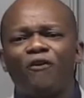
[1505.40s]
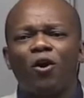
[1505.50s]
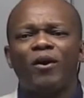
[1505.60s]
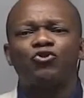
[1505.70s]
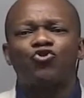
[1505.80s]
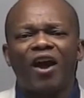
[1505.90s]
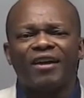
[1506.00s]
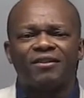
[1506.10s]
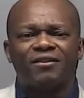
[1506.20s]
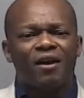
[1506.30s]
following
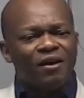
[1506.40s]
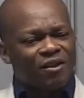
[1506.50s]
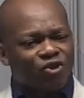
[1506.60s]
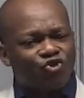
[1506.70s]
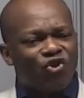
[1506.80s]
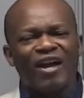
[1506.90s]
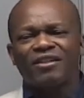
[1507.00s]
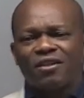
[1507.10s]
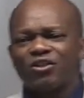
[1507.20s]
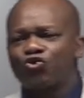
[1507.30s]
trades this
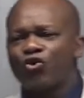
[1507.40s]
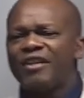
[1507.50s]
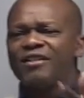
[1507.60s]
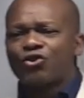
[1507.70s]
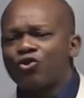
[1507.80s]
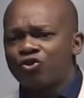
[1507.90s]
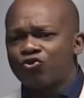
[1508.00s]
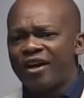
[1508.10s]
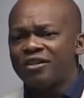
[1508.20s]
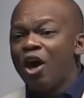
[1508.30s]
trade, this trade, and this
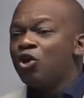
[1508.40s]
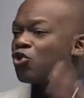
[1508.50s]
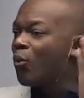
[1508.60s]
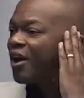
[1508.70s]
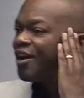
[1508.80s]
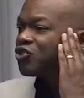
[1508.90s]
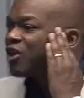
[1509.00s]
trade. So we're going to